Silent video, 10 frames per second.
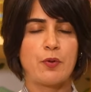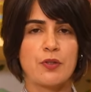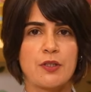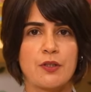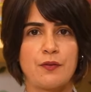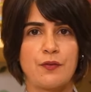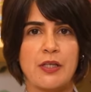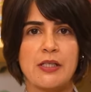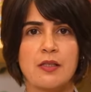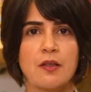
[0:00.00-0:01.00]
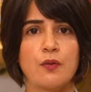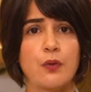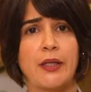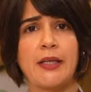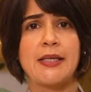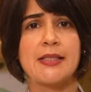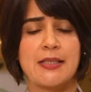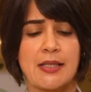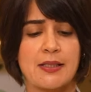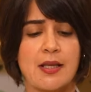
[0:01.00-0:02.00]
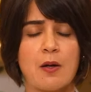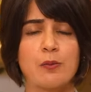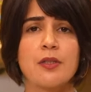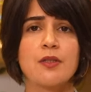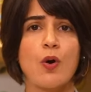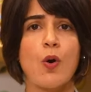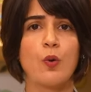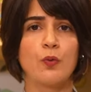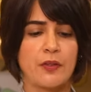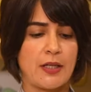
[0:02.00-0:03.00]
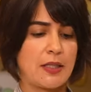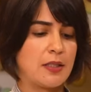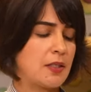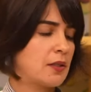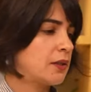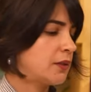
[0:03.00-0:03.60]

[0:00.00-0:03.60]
put into the freezer for at least 6 hours or overnight.